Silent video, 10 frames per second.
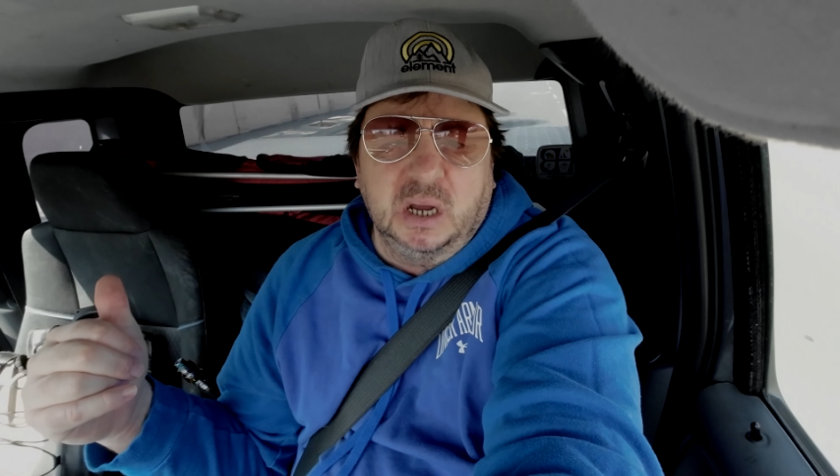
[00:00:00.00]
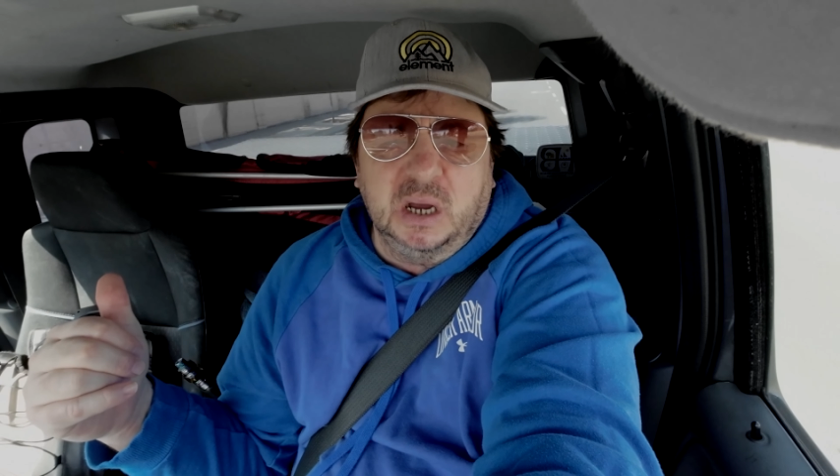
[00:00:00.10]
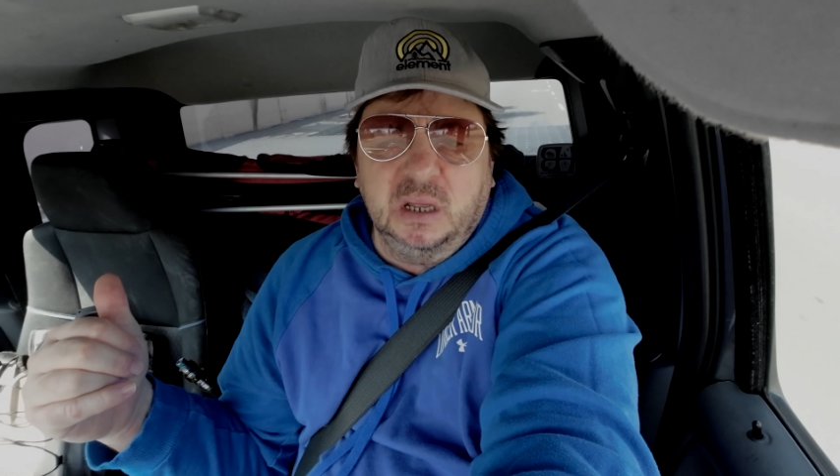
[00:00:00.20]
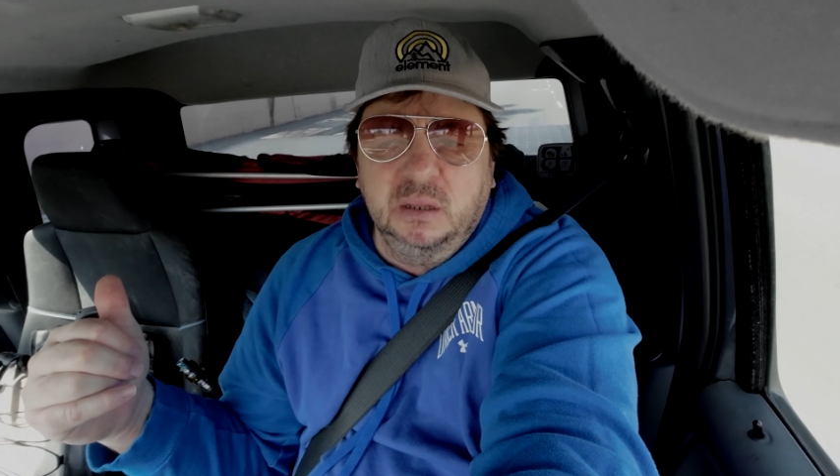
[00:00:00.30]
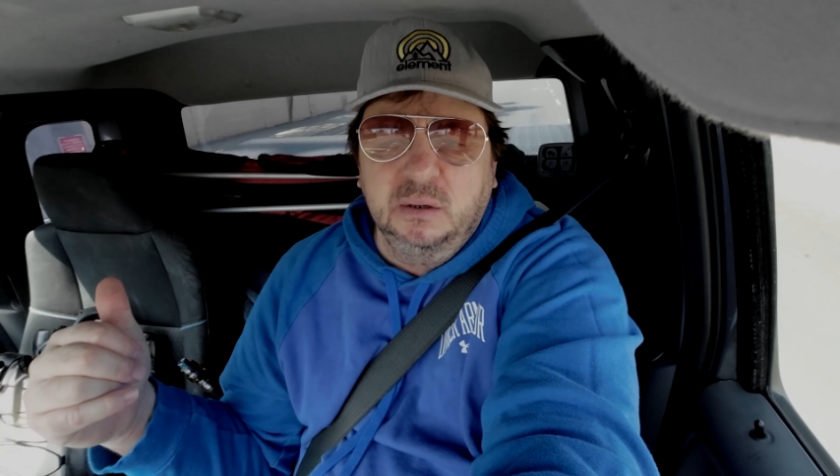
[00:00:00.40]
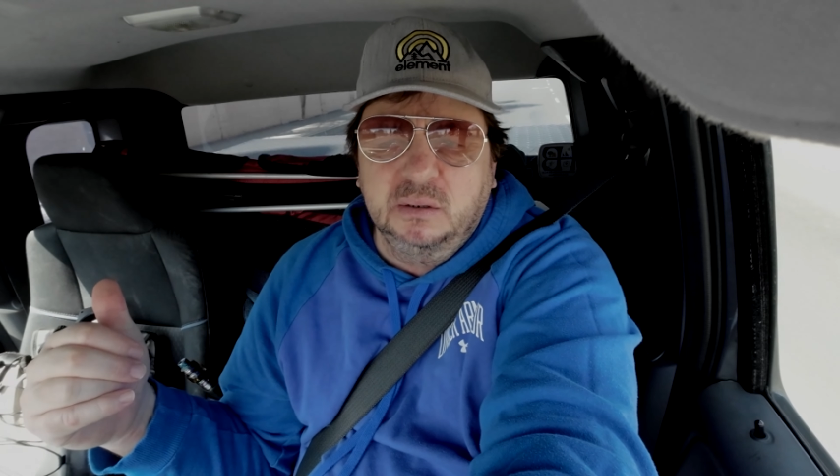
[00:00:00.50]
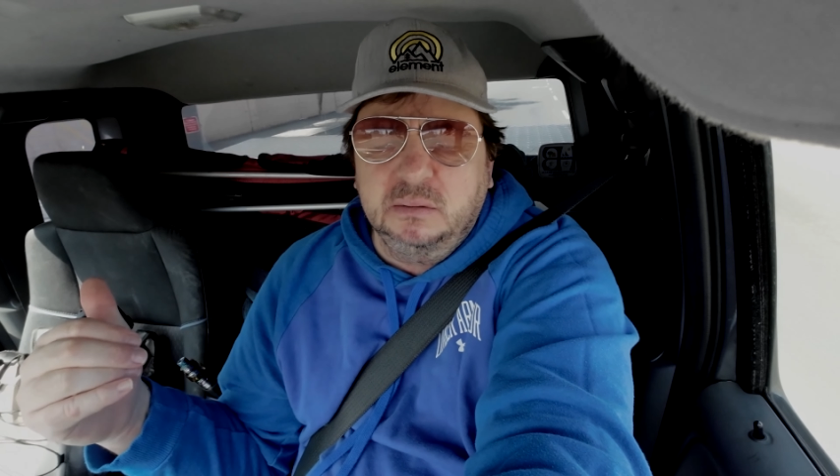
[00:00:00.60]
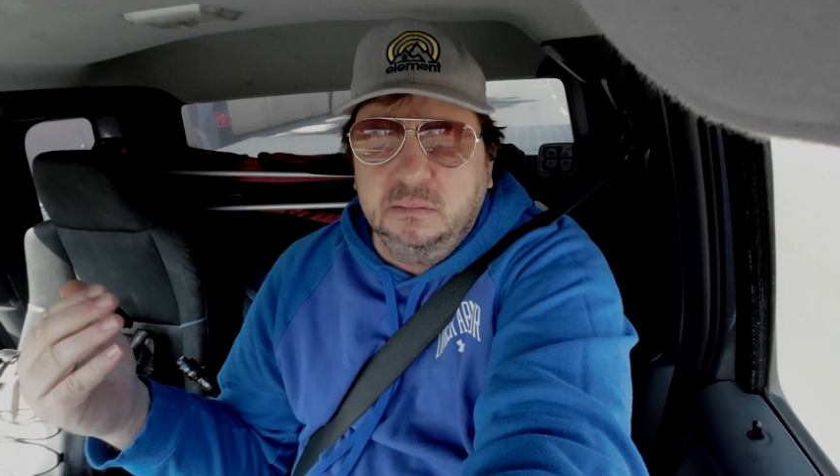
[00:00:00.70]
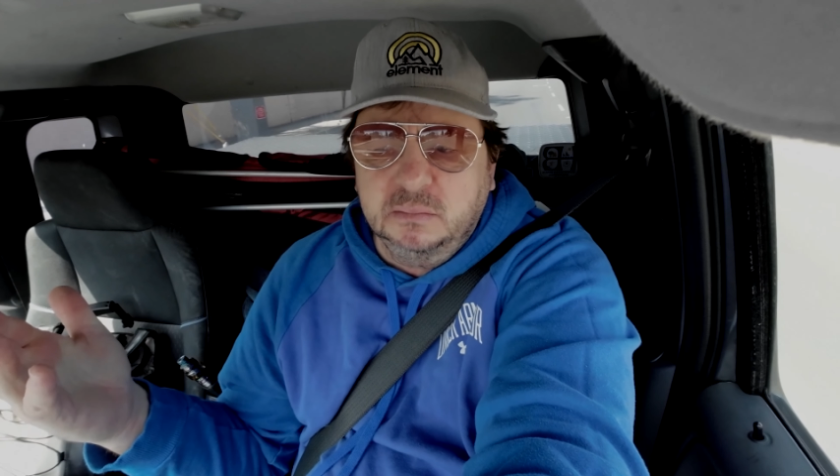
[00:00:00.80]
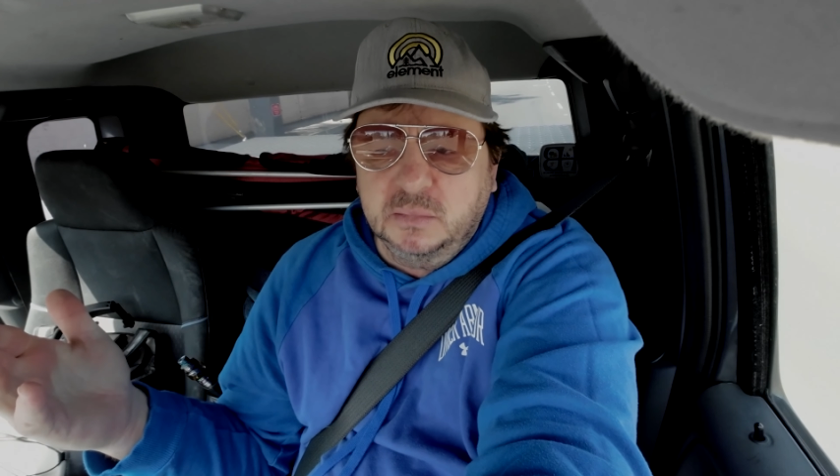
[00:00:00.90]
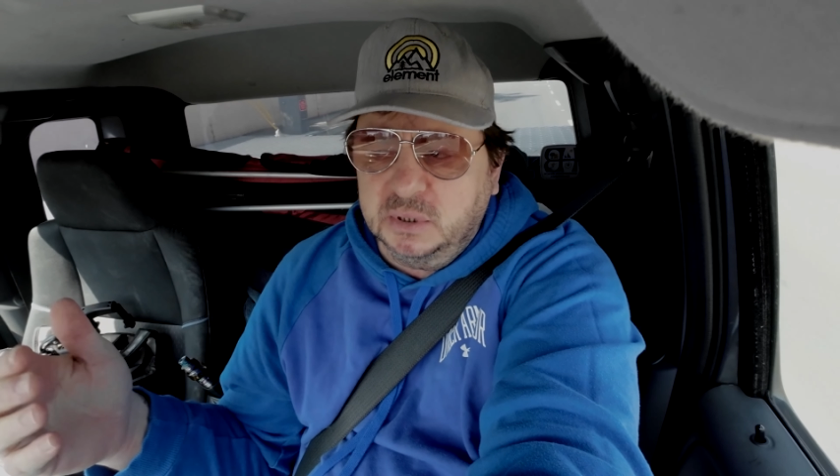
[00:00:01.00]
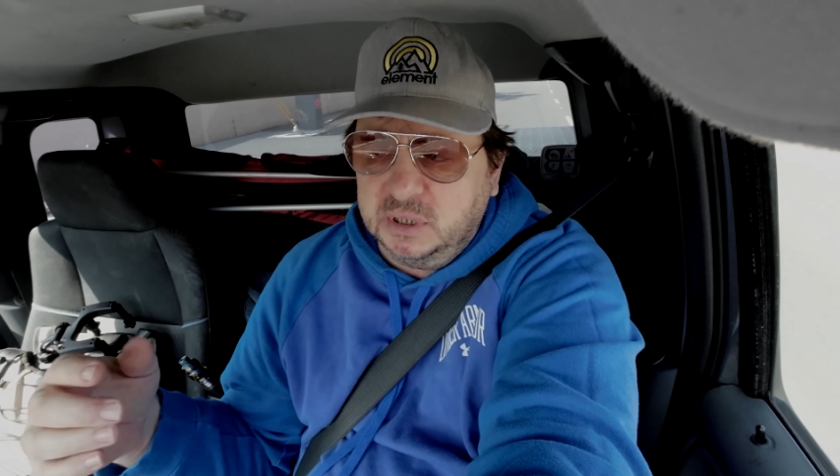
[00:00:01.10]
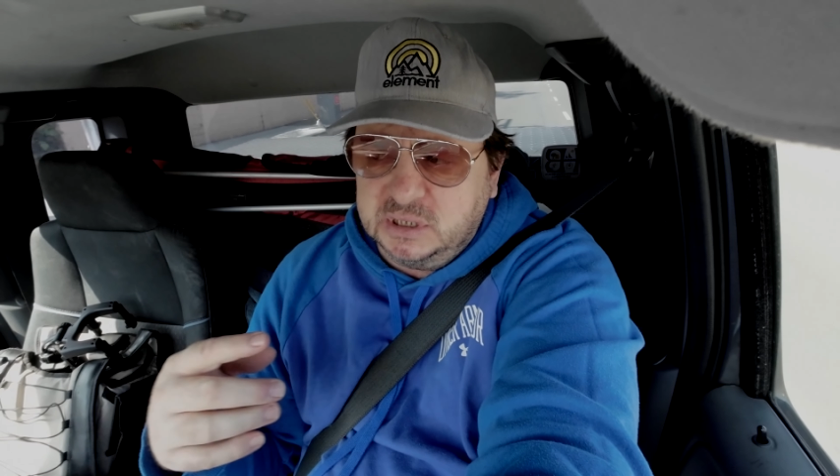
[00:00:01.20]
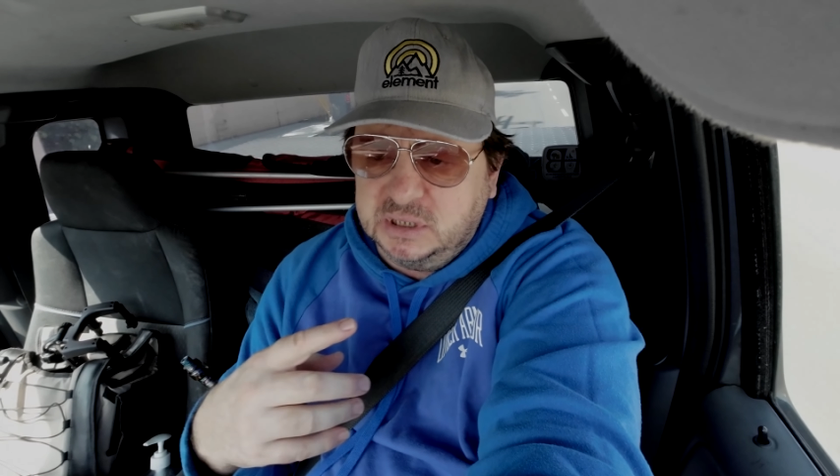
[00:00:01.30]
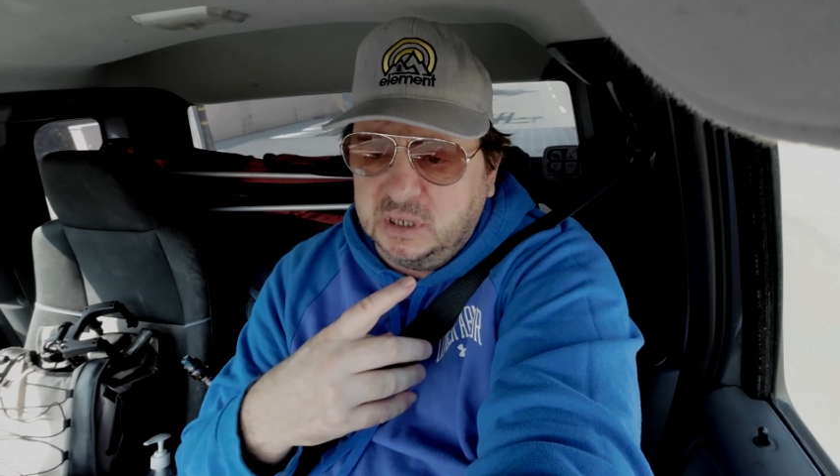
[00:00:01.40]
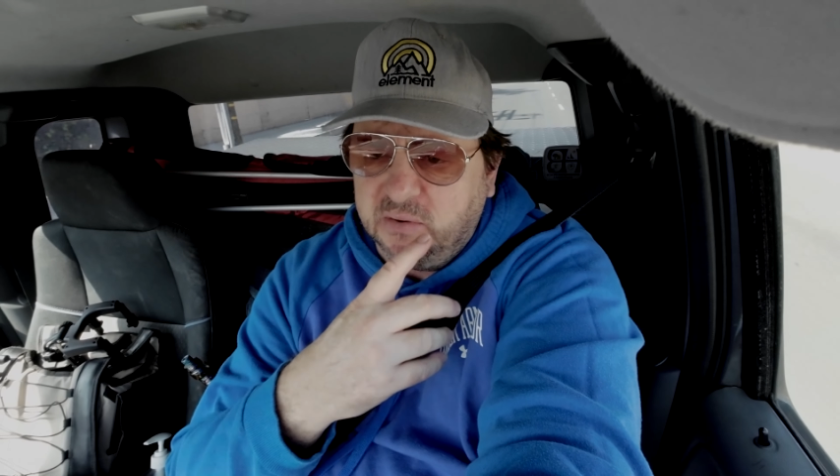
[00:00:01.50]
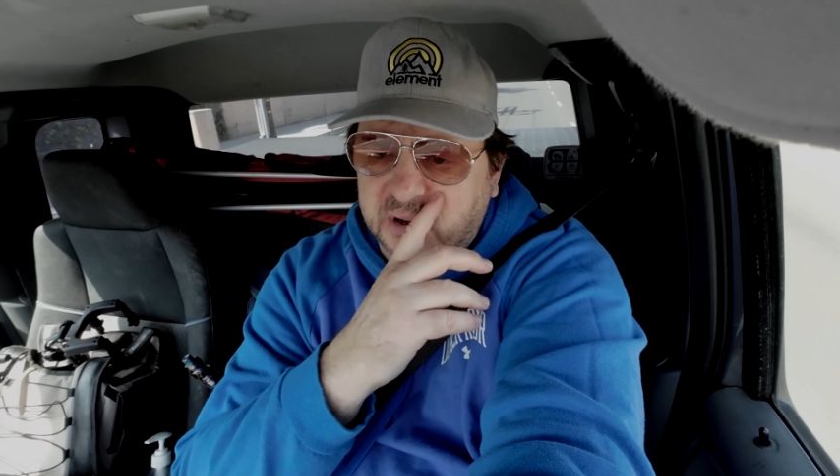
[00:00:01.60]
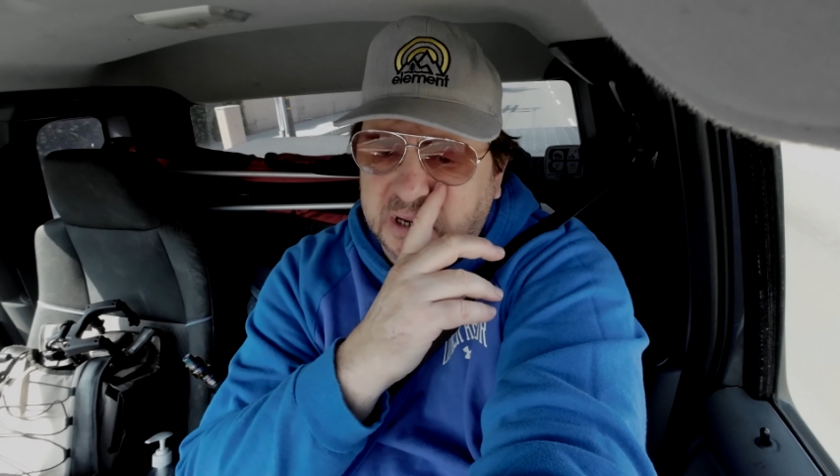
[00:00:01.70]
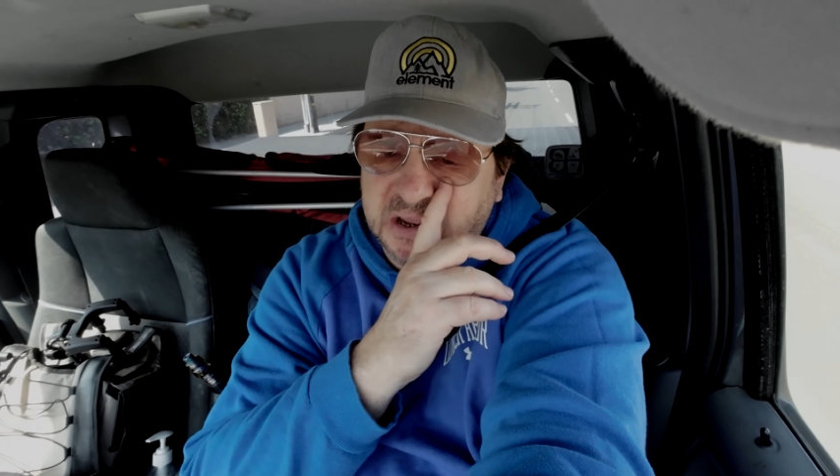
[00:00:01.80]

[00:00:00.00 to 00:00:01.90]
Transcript: I look and I see I